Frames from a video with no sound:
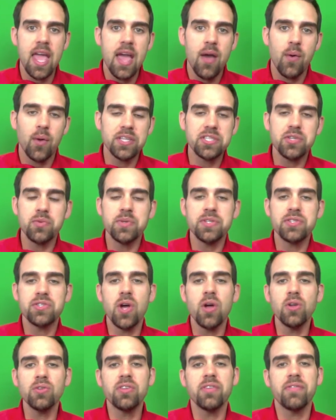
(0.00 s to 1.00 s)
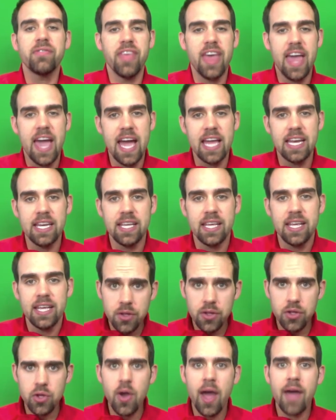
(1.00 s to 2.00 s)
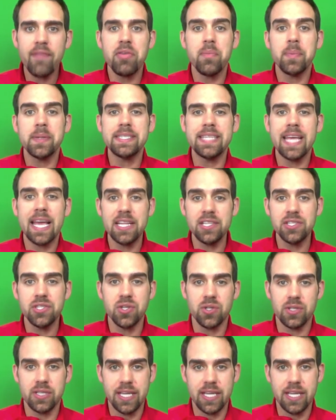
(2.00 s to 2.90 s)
Well, as a result of that, you have the potential